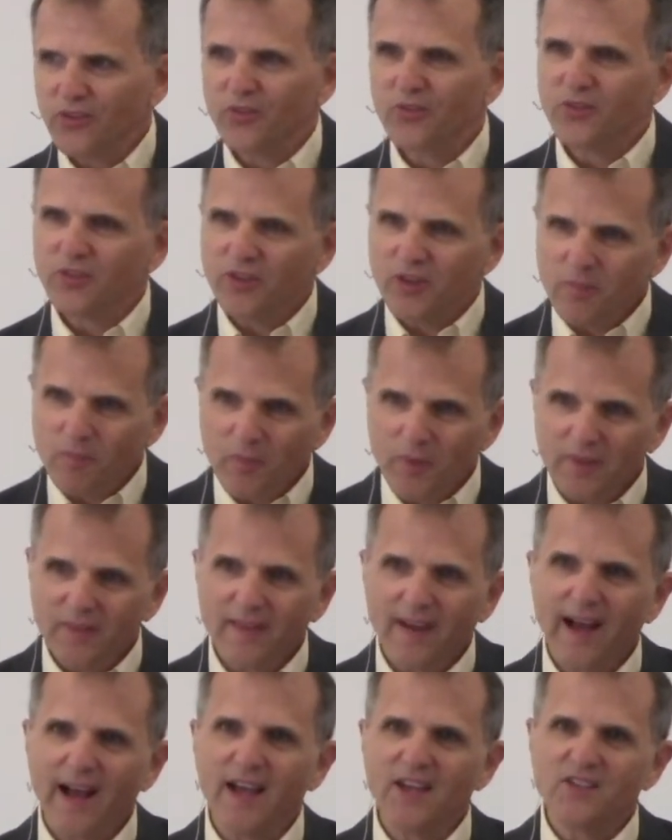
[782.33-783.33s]

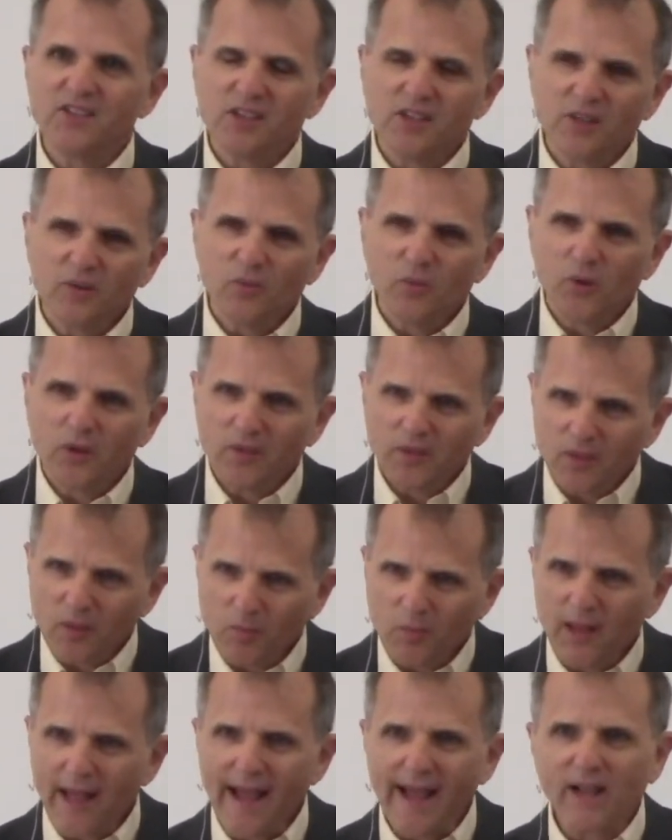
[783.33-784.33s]
sympathizing with the
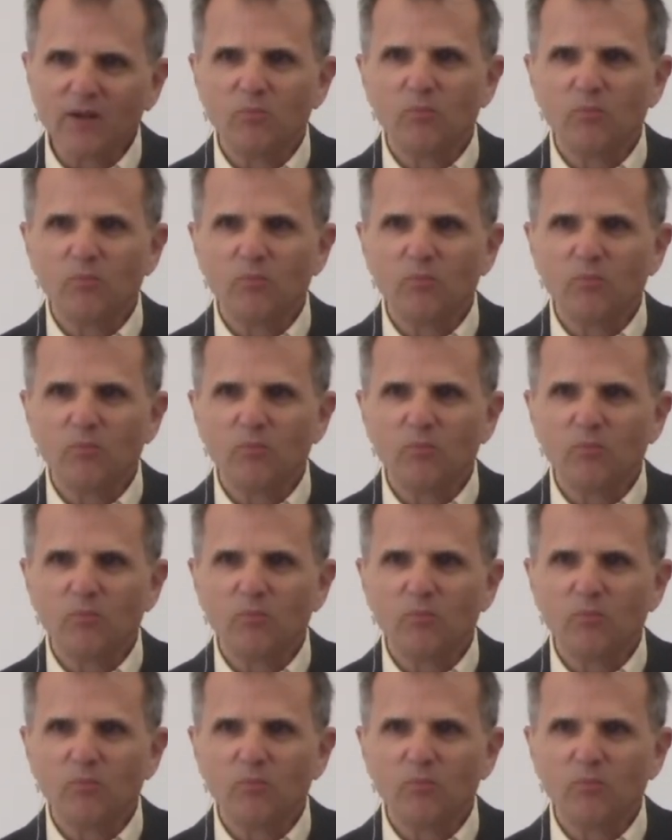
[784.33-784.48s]
Black